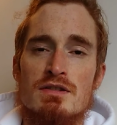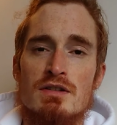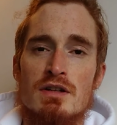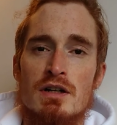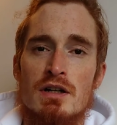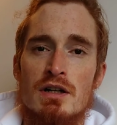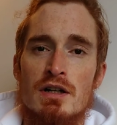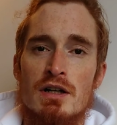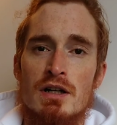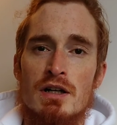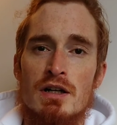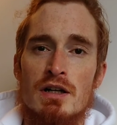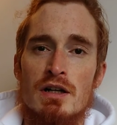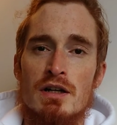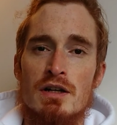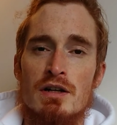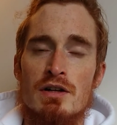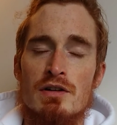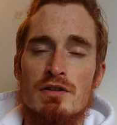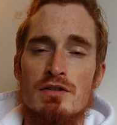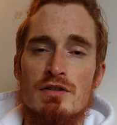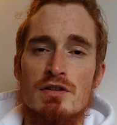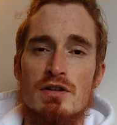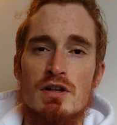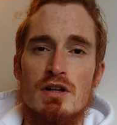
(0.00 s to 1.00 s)

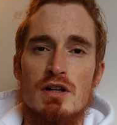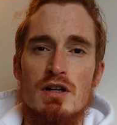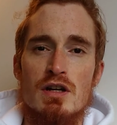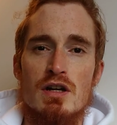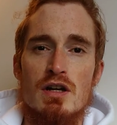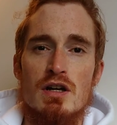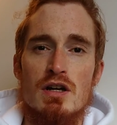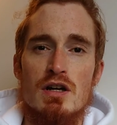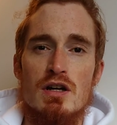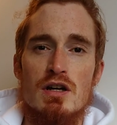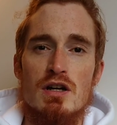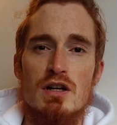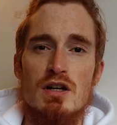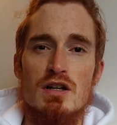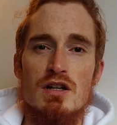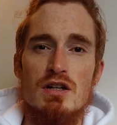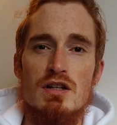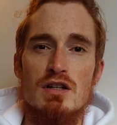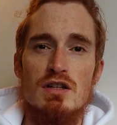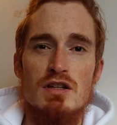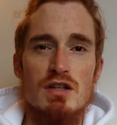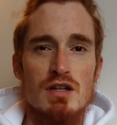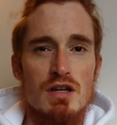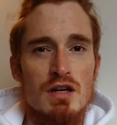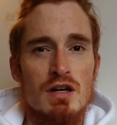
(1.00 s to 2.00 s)
And
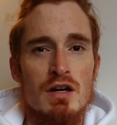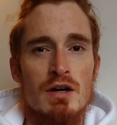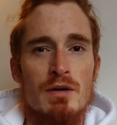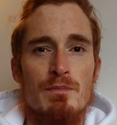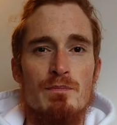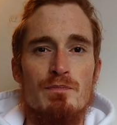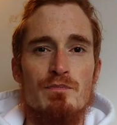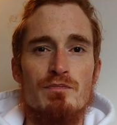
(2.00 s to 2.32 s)
yeah,